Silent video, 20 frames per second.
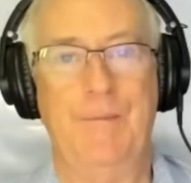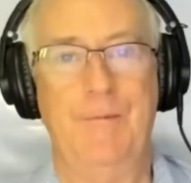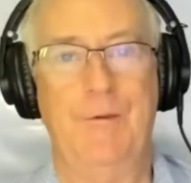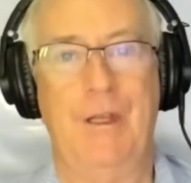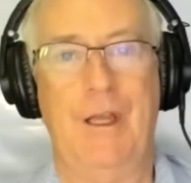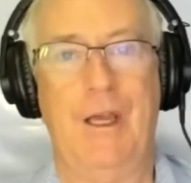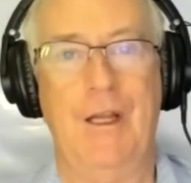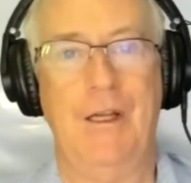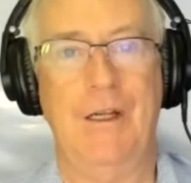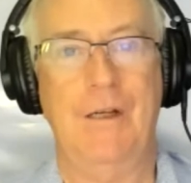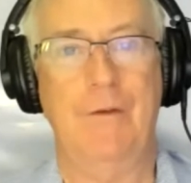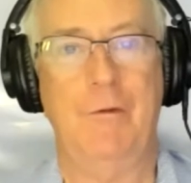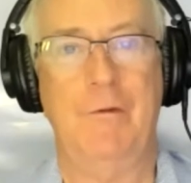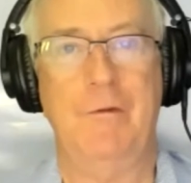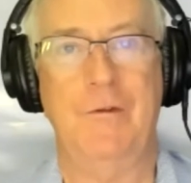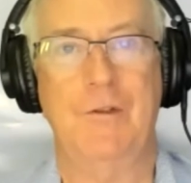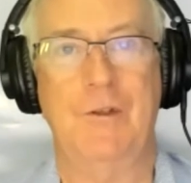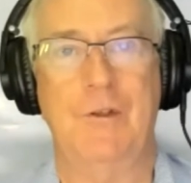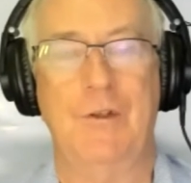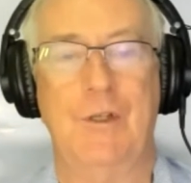Ricardian
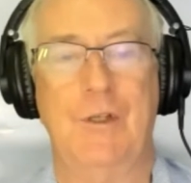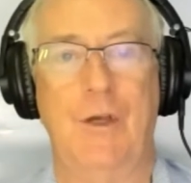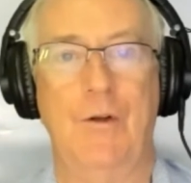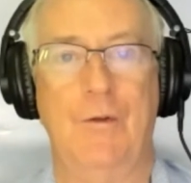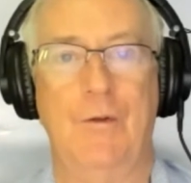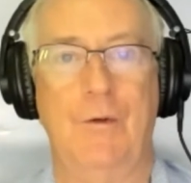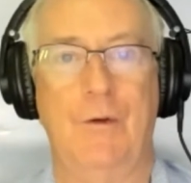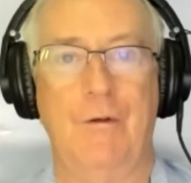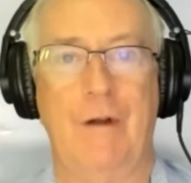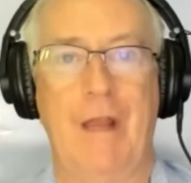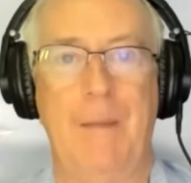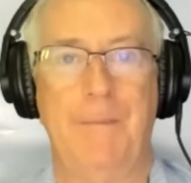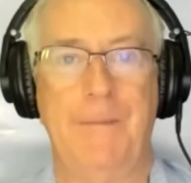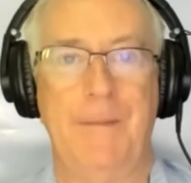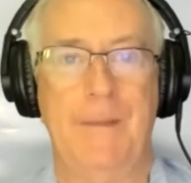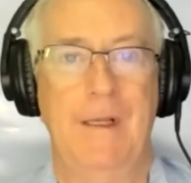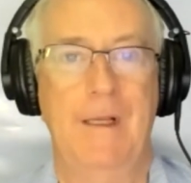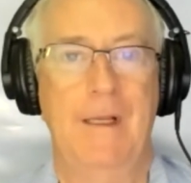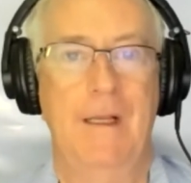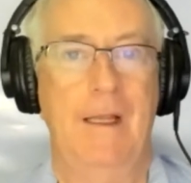equivalence is total crap.
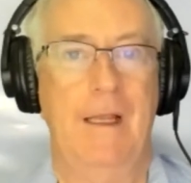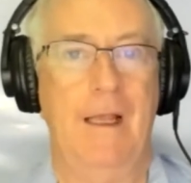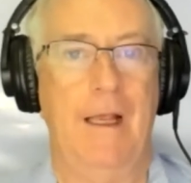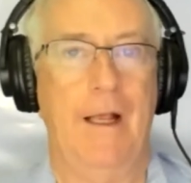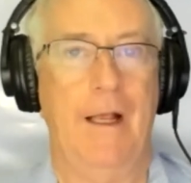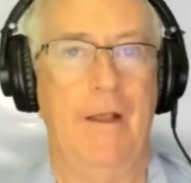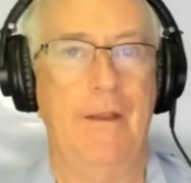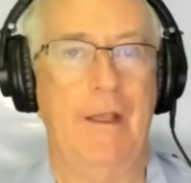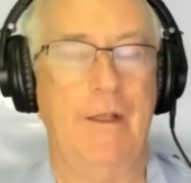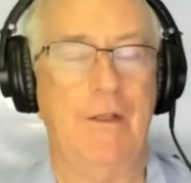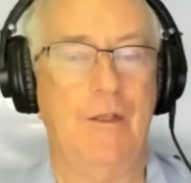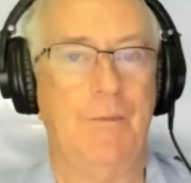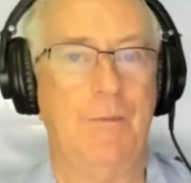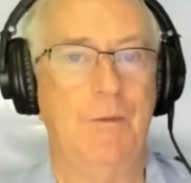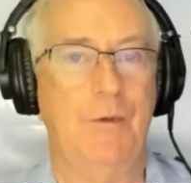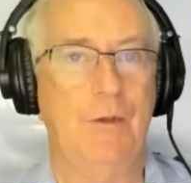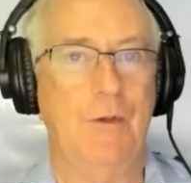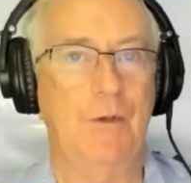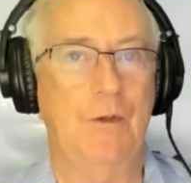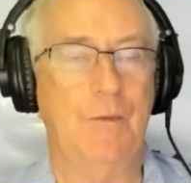Uh, that's
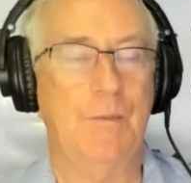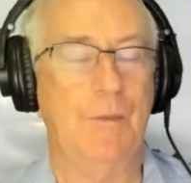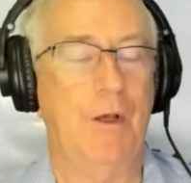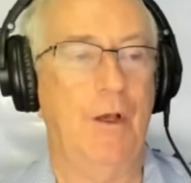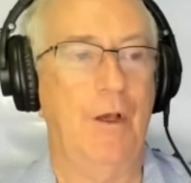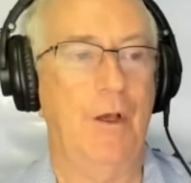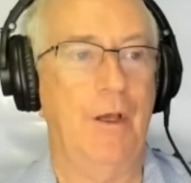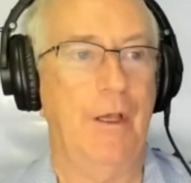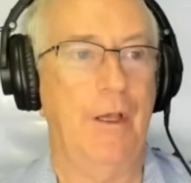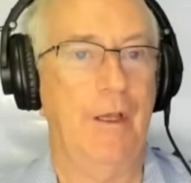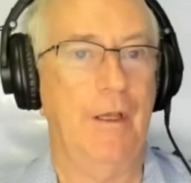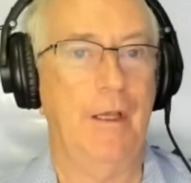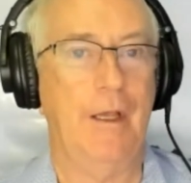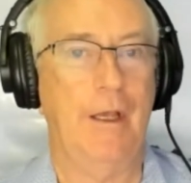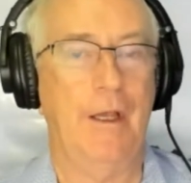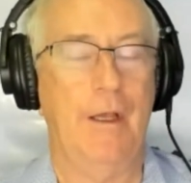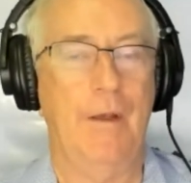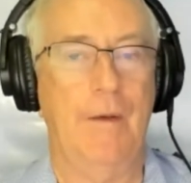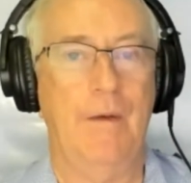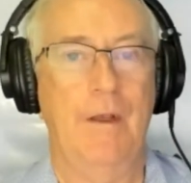produced by
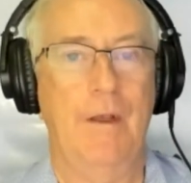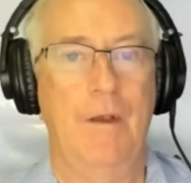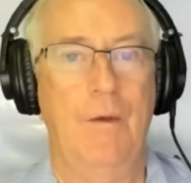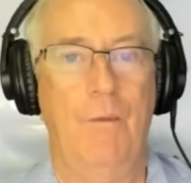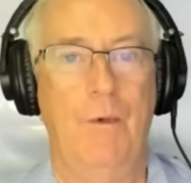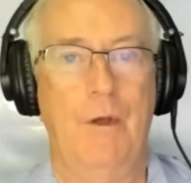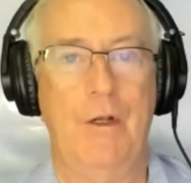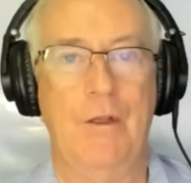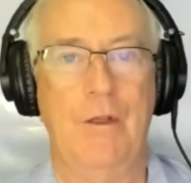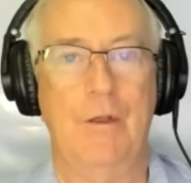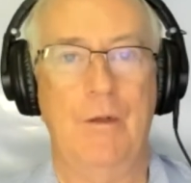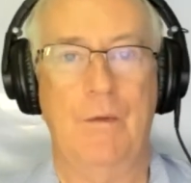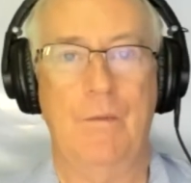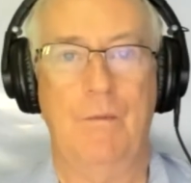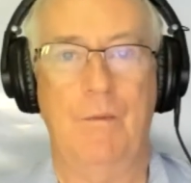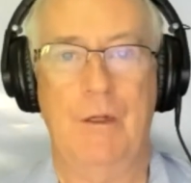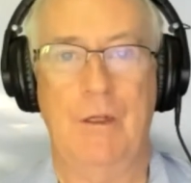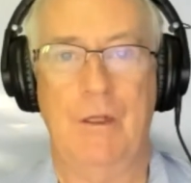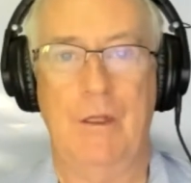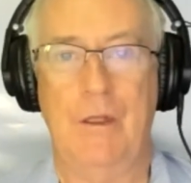uh, one of the,
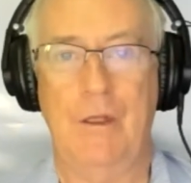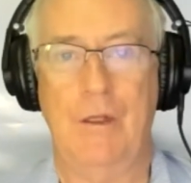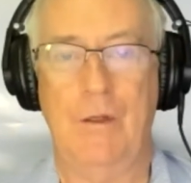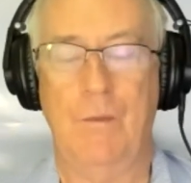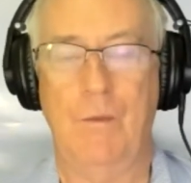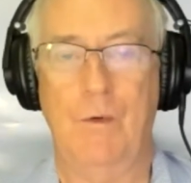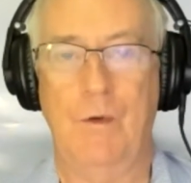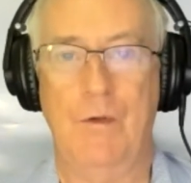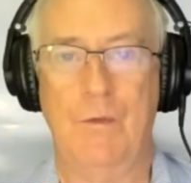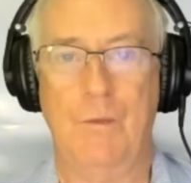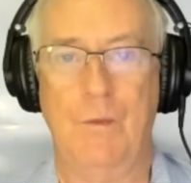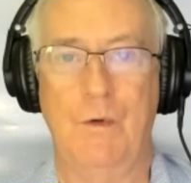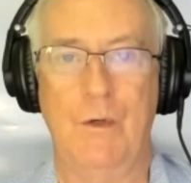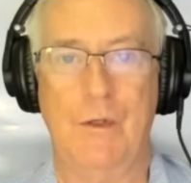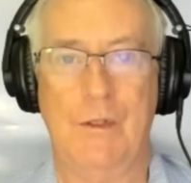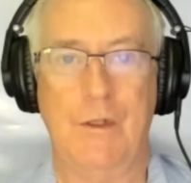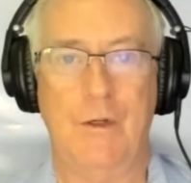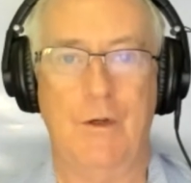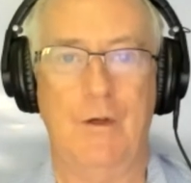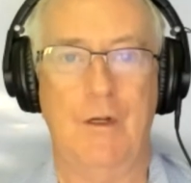one of the, I think the world's
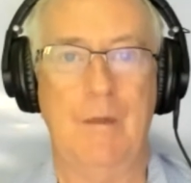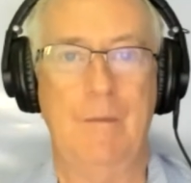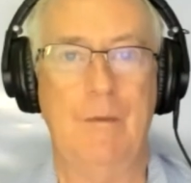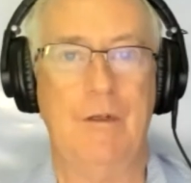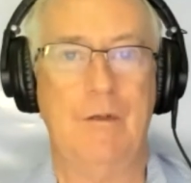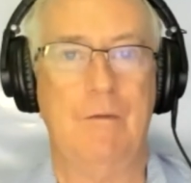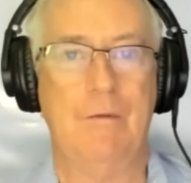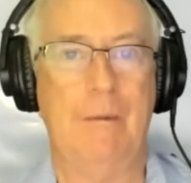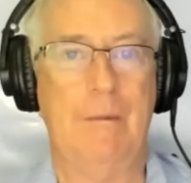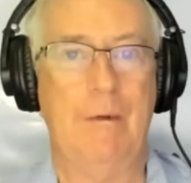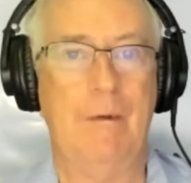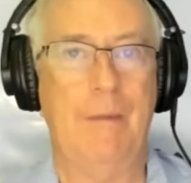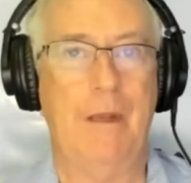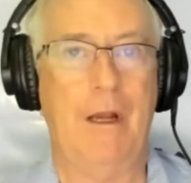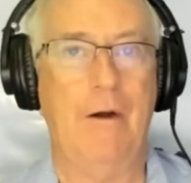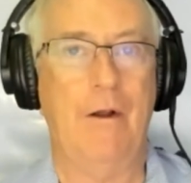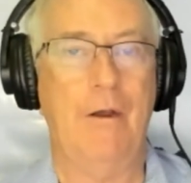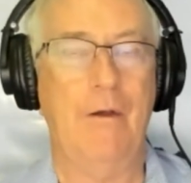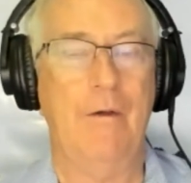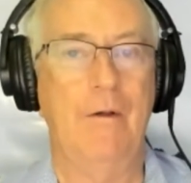worst economists, Robert
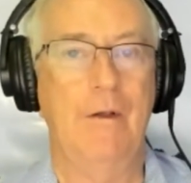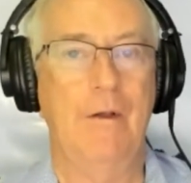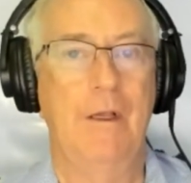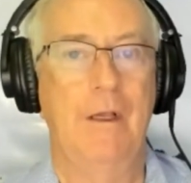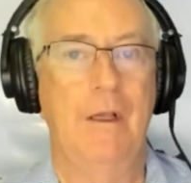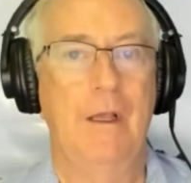Barro.